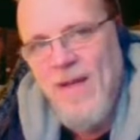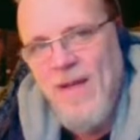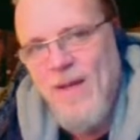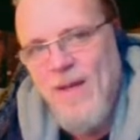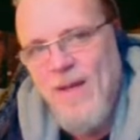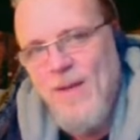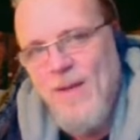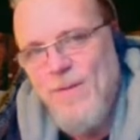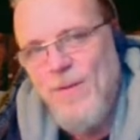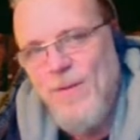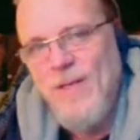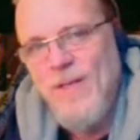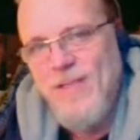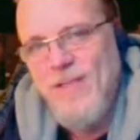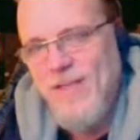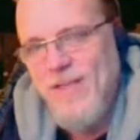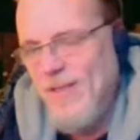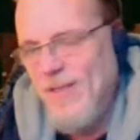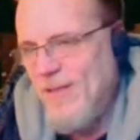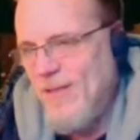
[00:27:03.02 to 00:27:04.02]
For
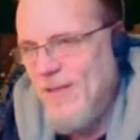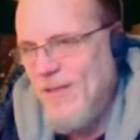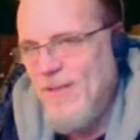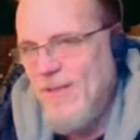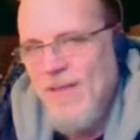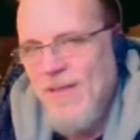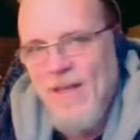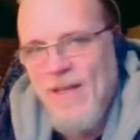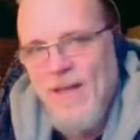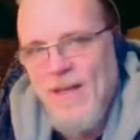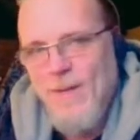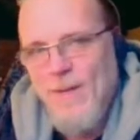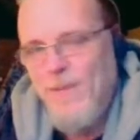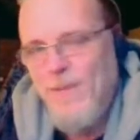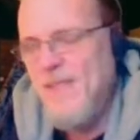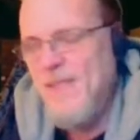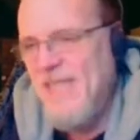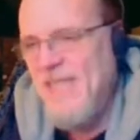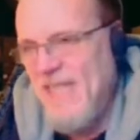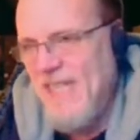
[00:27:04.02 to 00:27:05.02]
instance,
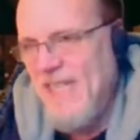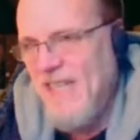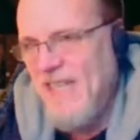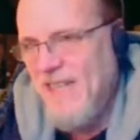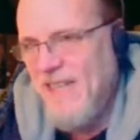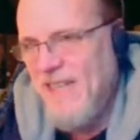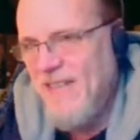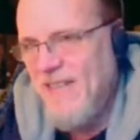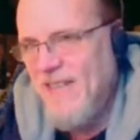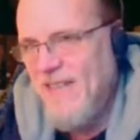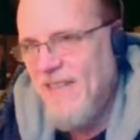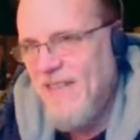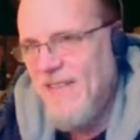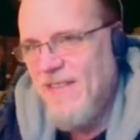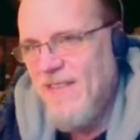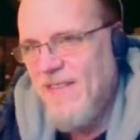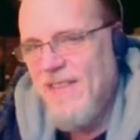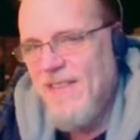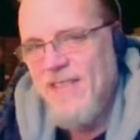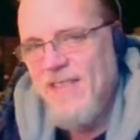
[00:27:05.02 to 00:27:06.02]
physique
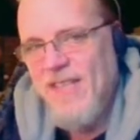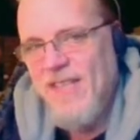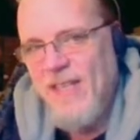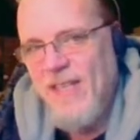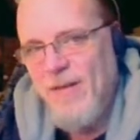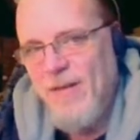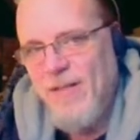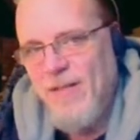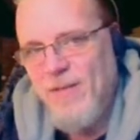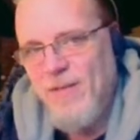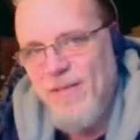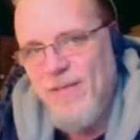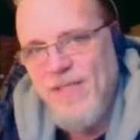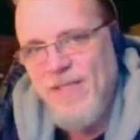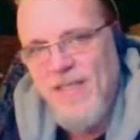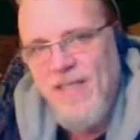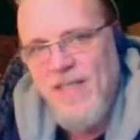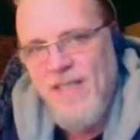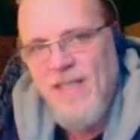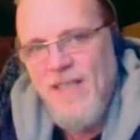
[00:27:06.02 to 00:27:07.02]
is a
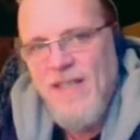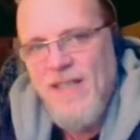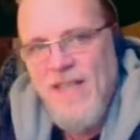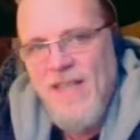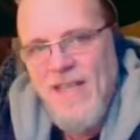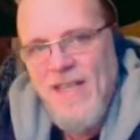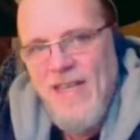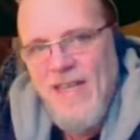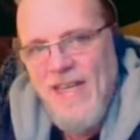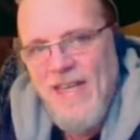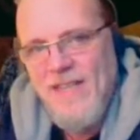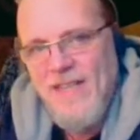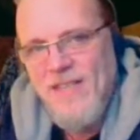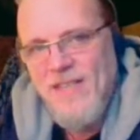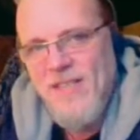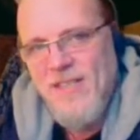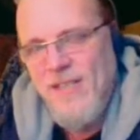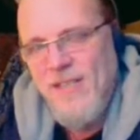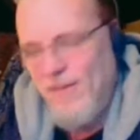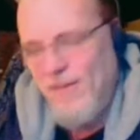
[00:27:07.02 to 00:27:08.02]
characteristic, and the
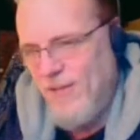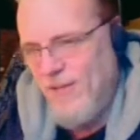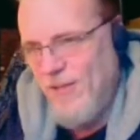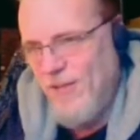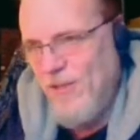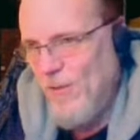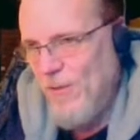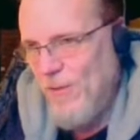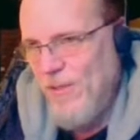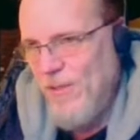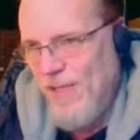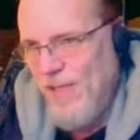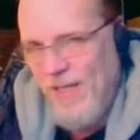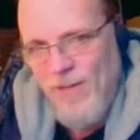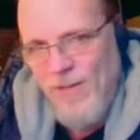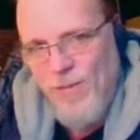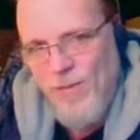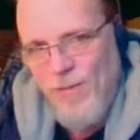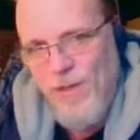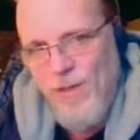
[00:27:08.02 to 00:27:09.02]
skills
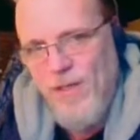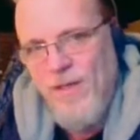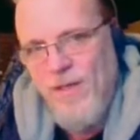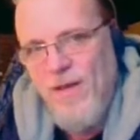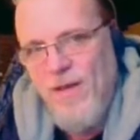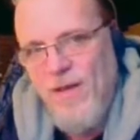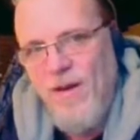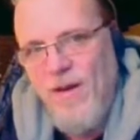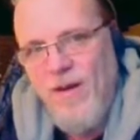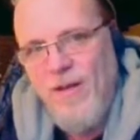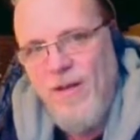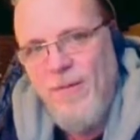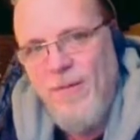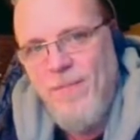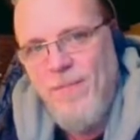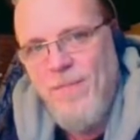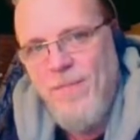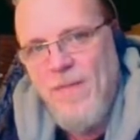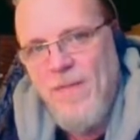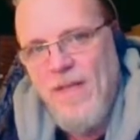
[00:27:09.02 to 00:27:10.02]
associated with it are
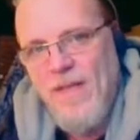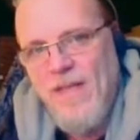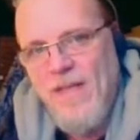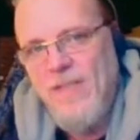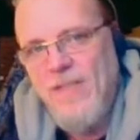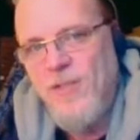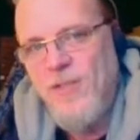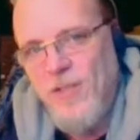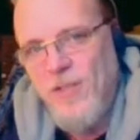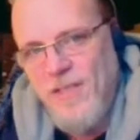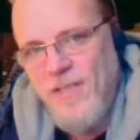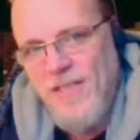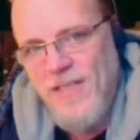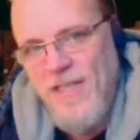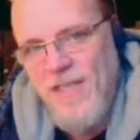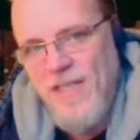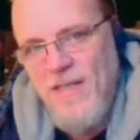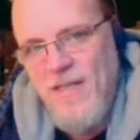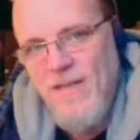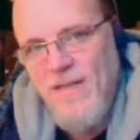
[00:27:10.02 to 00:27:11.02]

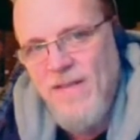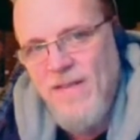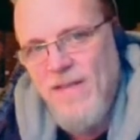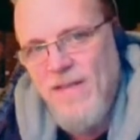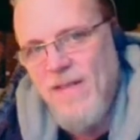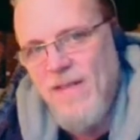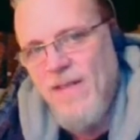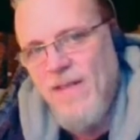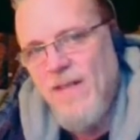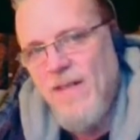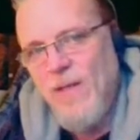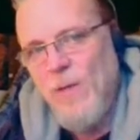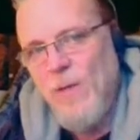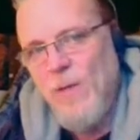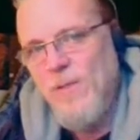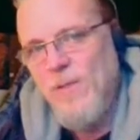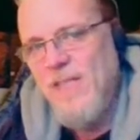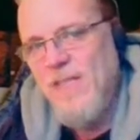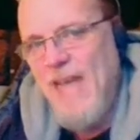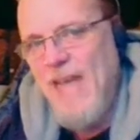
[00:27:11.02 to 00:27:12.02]
agility,
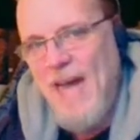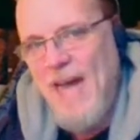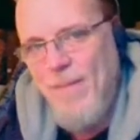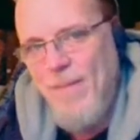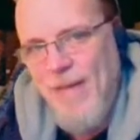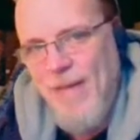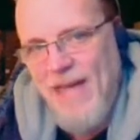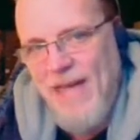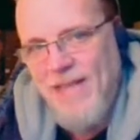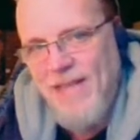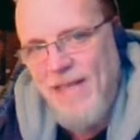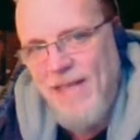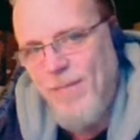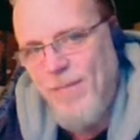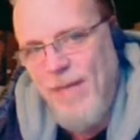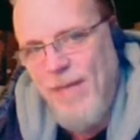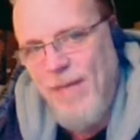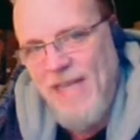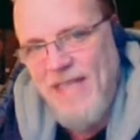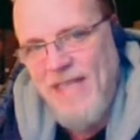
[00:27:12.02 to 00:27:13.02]
close combat like
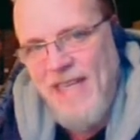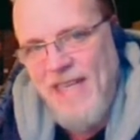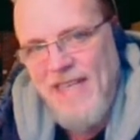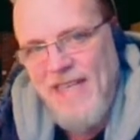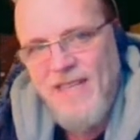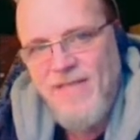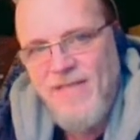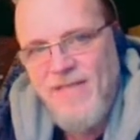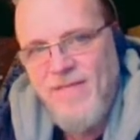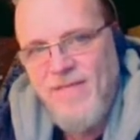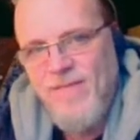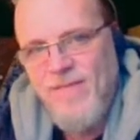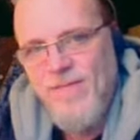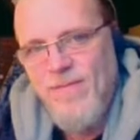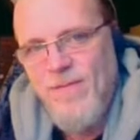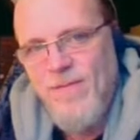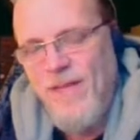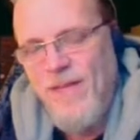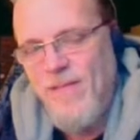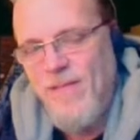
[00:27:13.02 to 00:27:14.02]
melee and
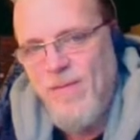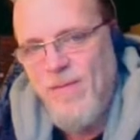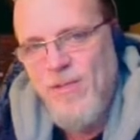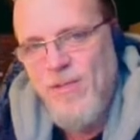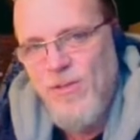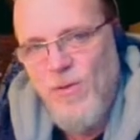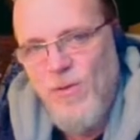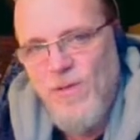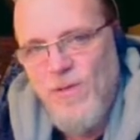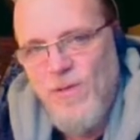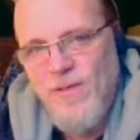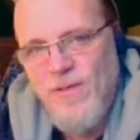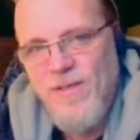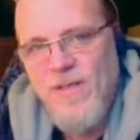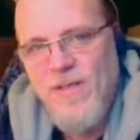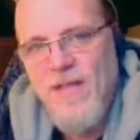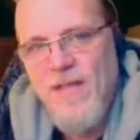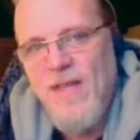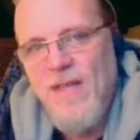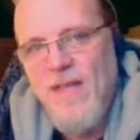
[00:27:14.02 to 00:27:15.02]
fighting with swords,
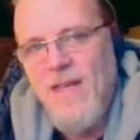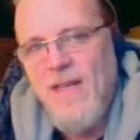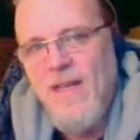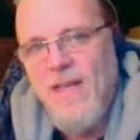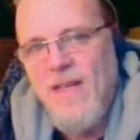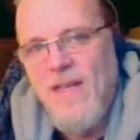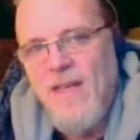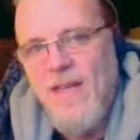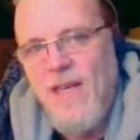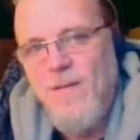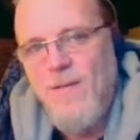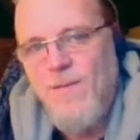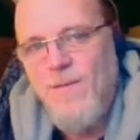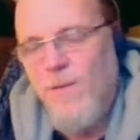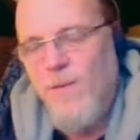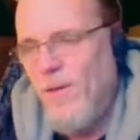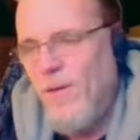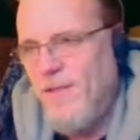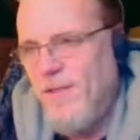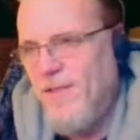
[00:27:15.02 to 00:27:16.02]
and
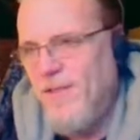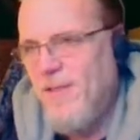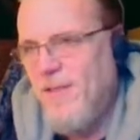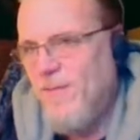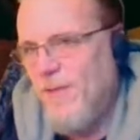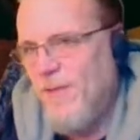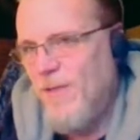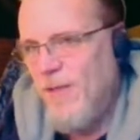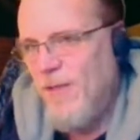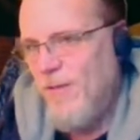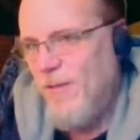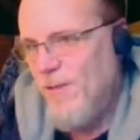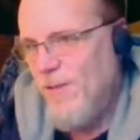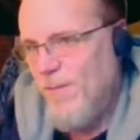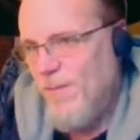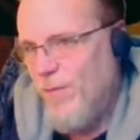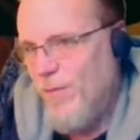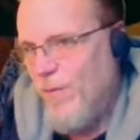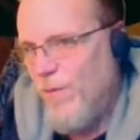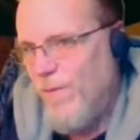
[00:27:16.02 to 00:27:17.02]
force, where you're using
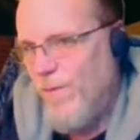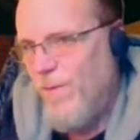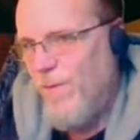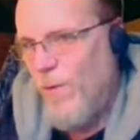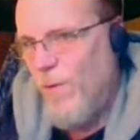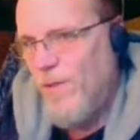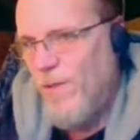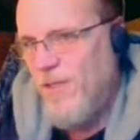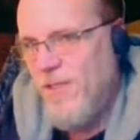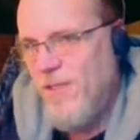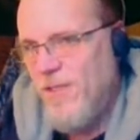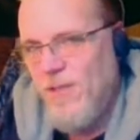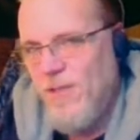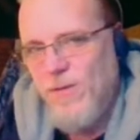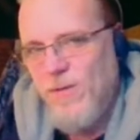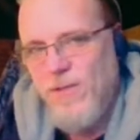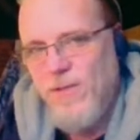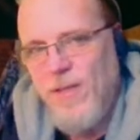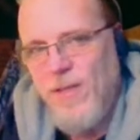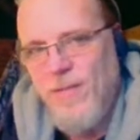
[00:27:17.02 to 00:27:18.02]
brute force to do
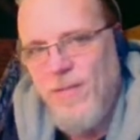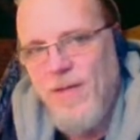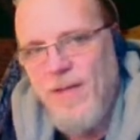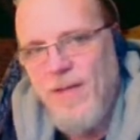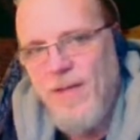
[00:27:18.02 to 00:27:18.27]
something.